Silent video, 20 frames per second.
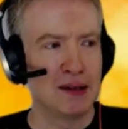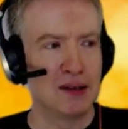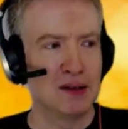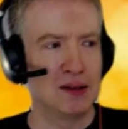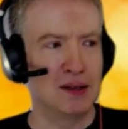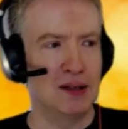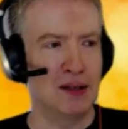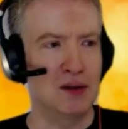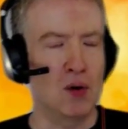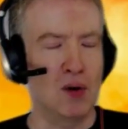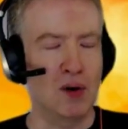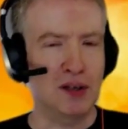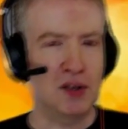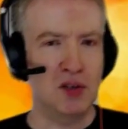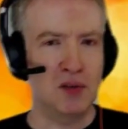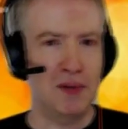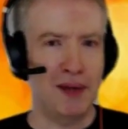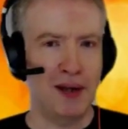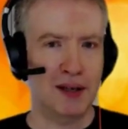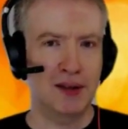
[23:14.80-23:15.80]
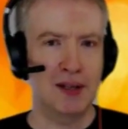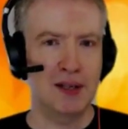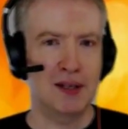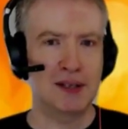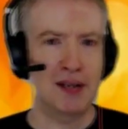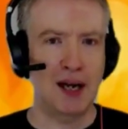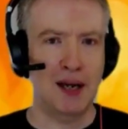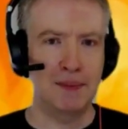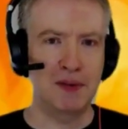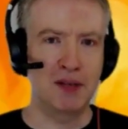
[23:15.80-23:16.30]
in order to make these
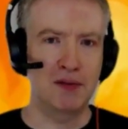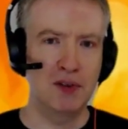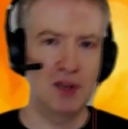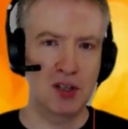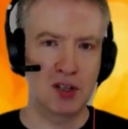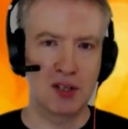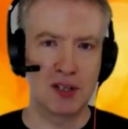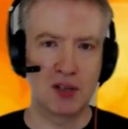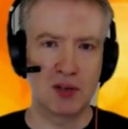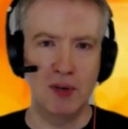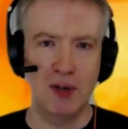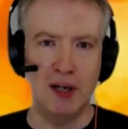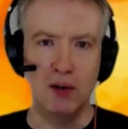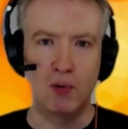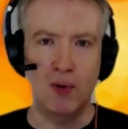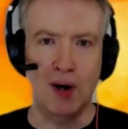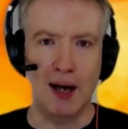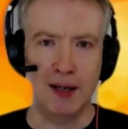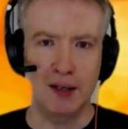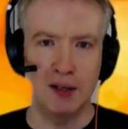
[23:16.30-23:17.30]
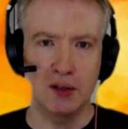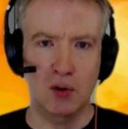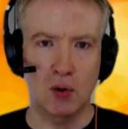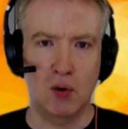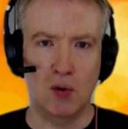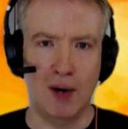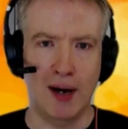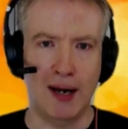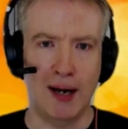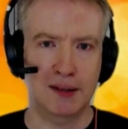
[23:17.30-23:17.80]
type definitions really right and
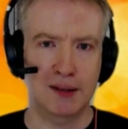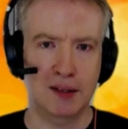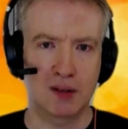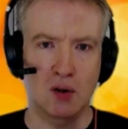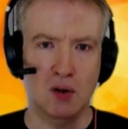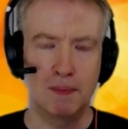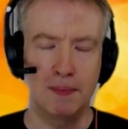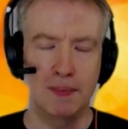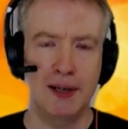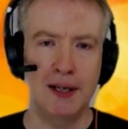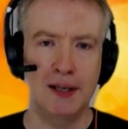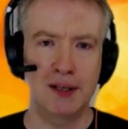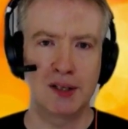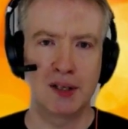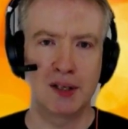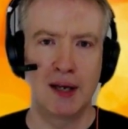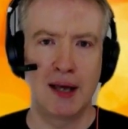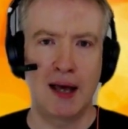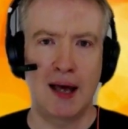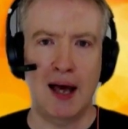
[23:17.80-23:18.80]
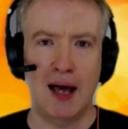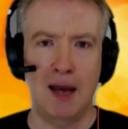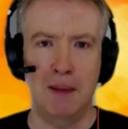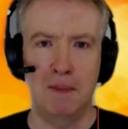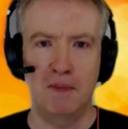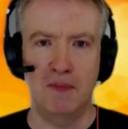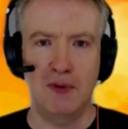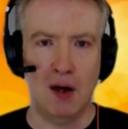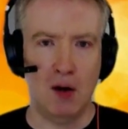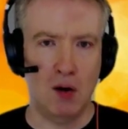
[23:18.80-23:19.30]
correct and complete,
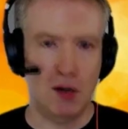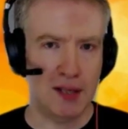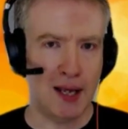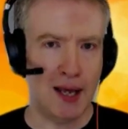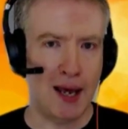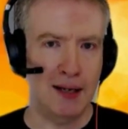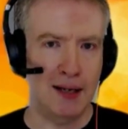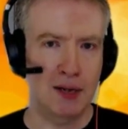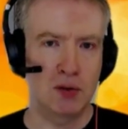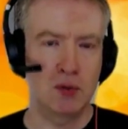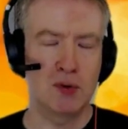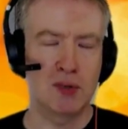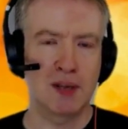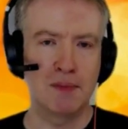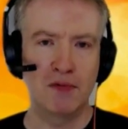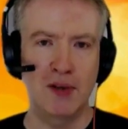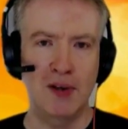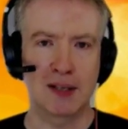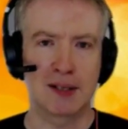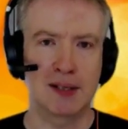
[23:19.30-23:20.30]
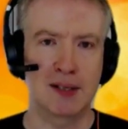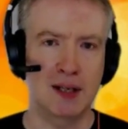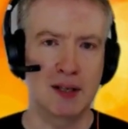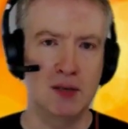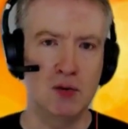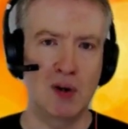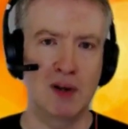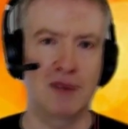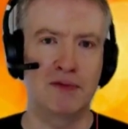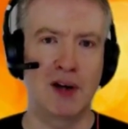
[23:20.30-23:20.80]
um, we also had to do some fixes in
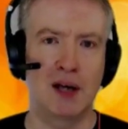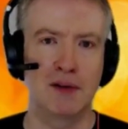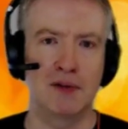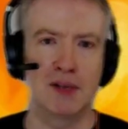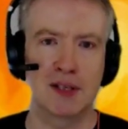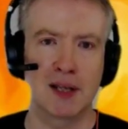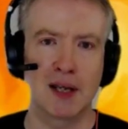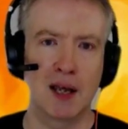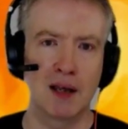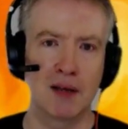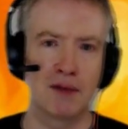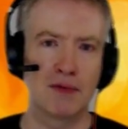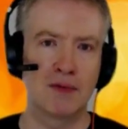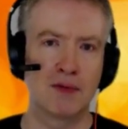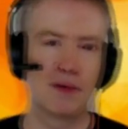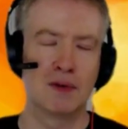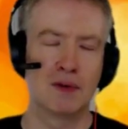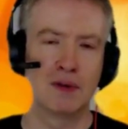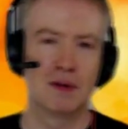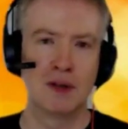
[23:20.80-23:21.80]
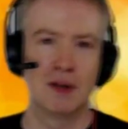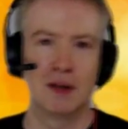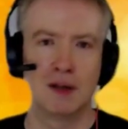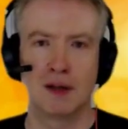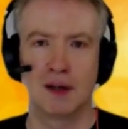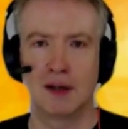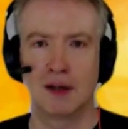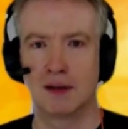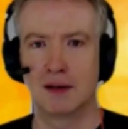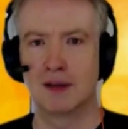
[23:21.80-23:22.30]
U I five itself.
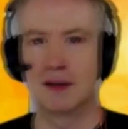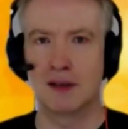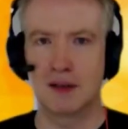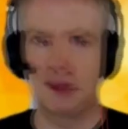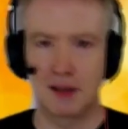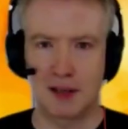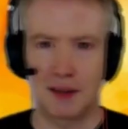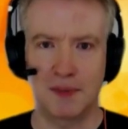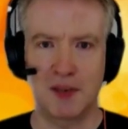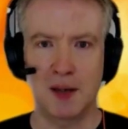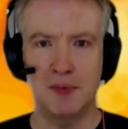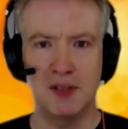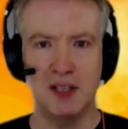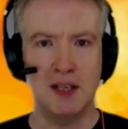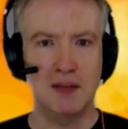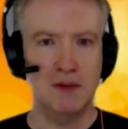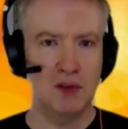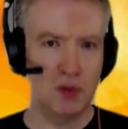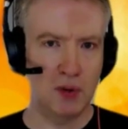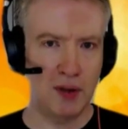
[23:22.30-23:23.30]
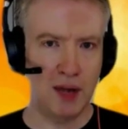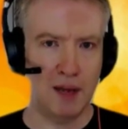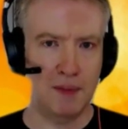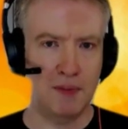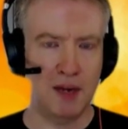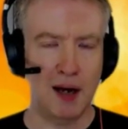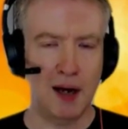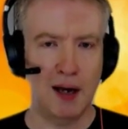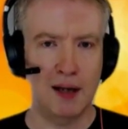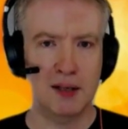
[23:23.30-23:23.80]
Sometimes even to the A
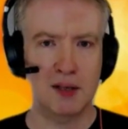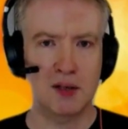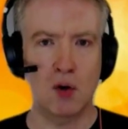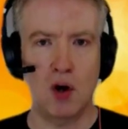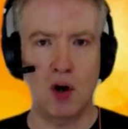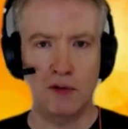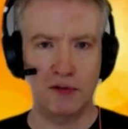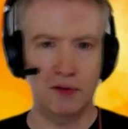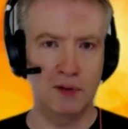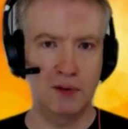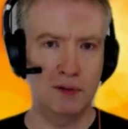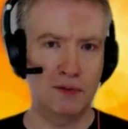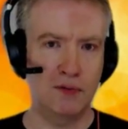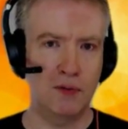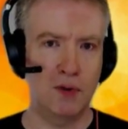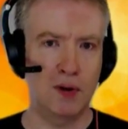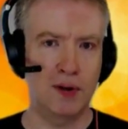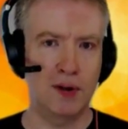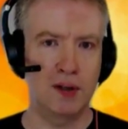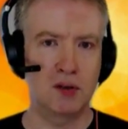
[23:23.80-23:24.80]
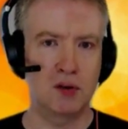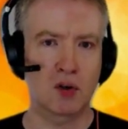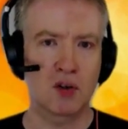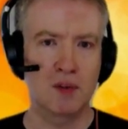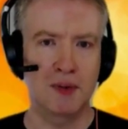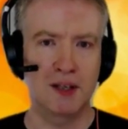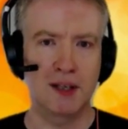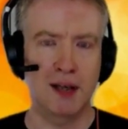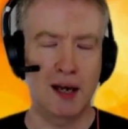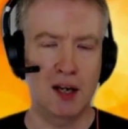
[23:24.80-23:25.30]
P Is, often for the
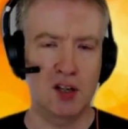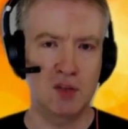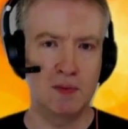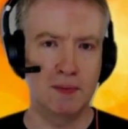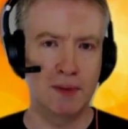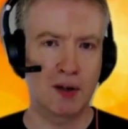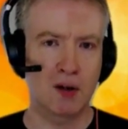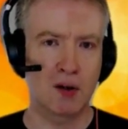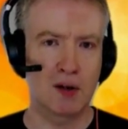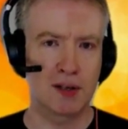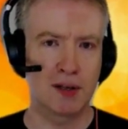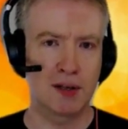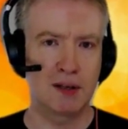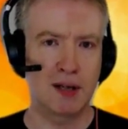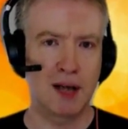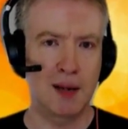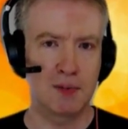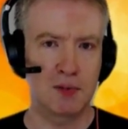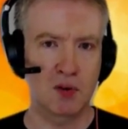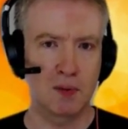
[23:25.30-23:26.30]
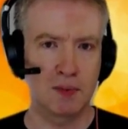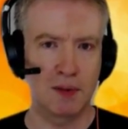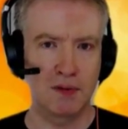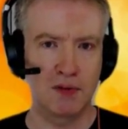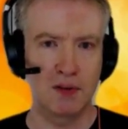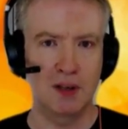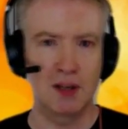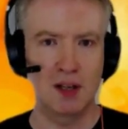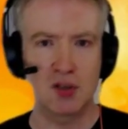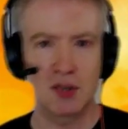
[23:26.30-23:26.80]
documentation, because the TypeScript
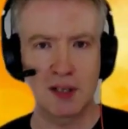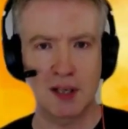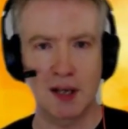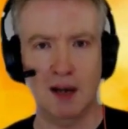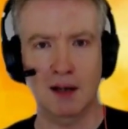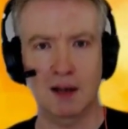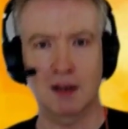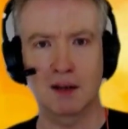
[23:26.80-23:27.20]
definitions are